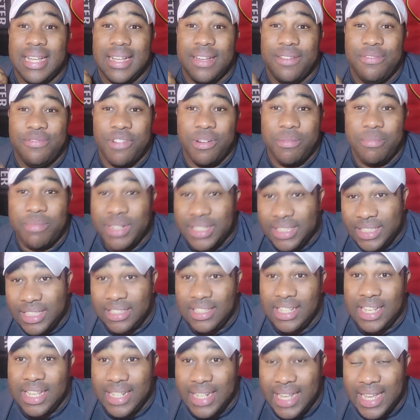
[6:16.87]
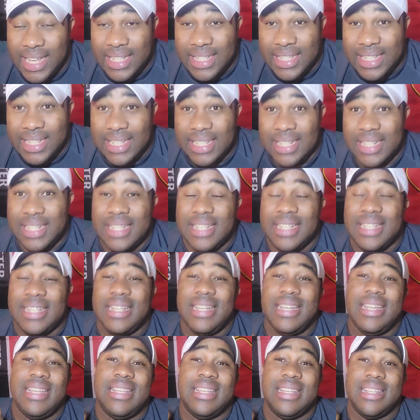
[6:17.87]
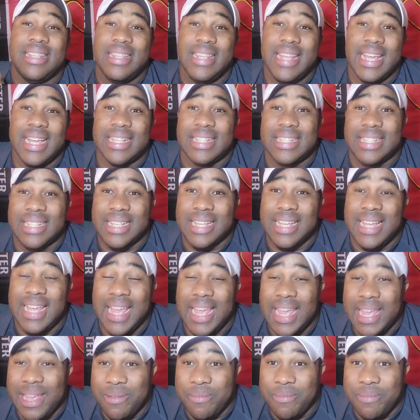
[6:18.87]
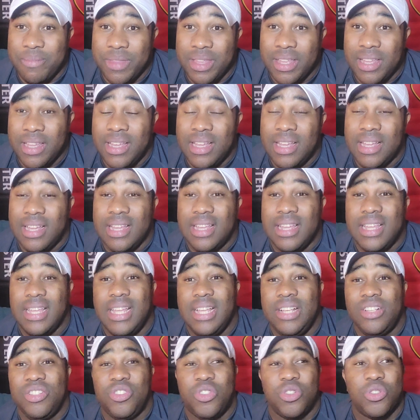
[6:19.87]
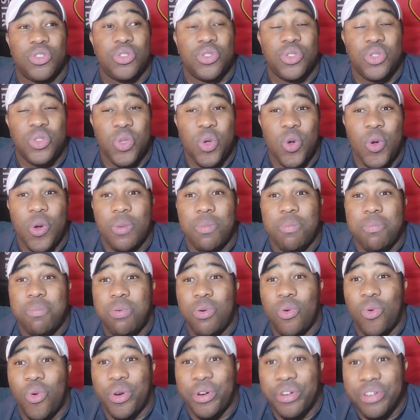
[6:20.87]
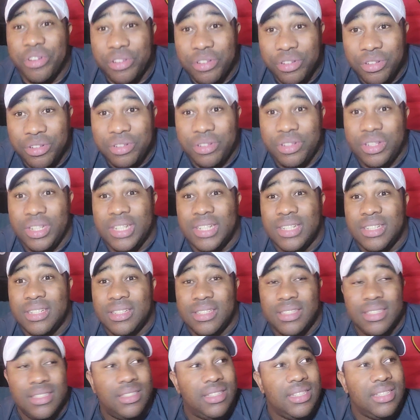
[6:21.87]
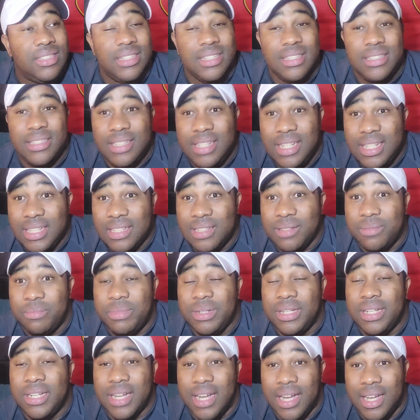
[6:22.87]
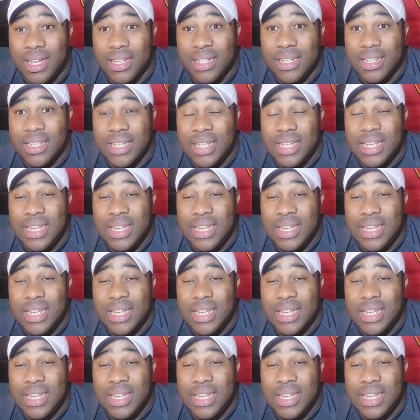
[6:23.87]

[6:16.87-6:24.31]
for Manchester United in the next game. He's just so poor since the season began.